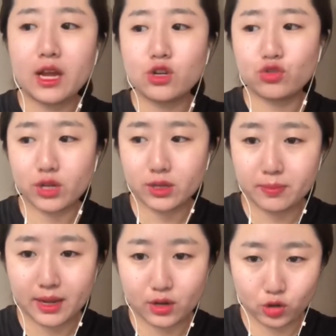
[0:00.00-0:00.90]

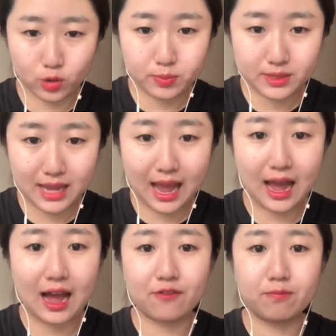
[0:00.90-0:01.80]
treatment groups
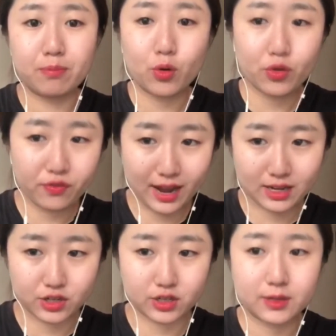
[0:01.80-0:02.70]
have both
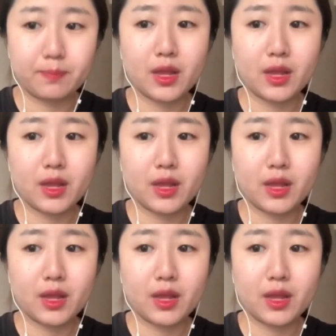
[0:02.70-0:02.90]
factors,